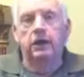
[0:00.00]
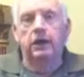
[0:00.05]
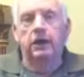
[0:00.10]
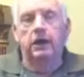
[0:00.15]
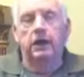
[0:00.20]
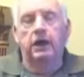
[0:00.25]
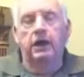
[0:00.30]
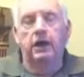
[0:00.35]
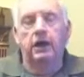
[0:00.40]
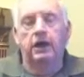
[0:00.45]

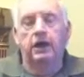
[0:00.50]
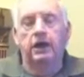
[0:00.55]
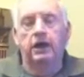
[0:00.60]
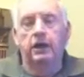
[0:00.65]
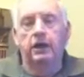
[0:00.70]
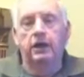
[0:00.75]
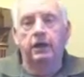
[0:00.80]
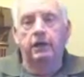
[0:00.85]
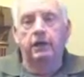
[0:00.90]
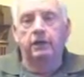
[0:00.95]
and
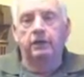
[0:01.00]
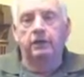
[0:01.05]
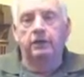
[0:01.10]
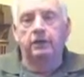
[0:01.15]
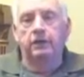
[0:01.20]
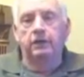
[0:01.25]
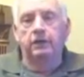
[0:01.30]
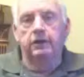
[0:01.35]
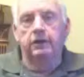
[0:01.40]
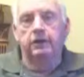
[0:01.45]
I
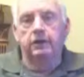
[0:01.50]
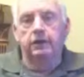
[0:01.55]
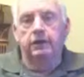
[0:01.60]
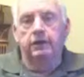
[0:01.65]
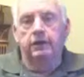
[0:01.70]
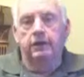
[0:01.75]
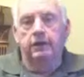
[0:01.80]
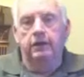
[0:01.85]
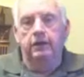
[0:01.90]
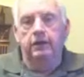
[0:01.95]

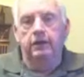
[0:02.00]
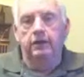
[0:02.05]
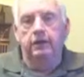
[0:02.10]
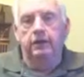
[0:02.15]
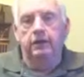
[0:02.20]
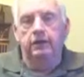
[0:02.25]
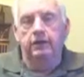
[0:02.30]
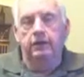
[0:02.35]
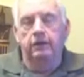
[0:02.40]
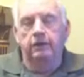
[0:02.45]

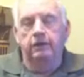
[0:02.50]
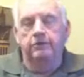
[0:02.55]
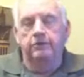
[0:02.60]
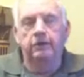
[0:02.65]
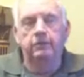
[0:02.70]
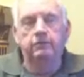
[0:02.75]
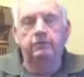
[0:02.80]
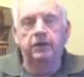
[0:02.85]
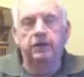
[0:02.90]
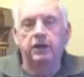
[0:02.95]

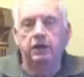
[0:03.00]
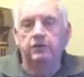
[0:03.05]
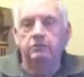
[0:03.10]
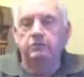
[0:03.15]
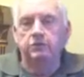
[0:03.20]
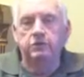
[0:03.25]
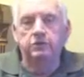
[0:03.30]
sometimes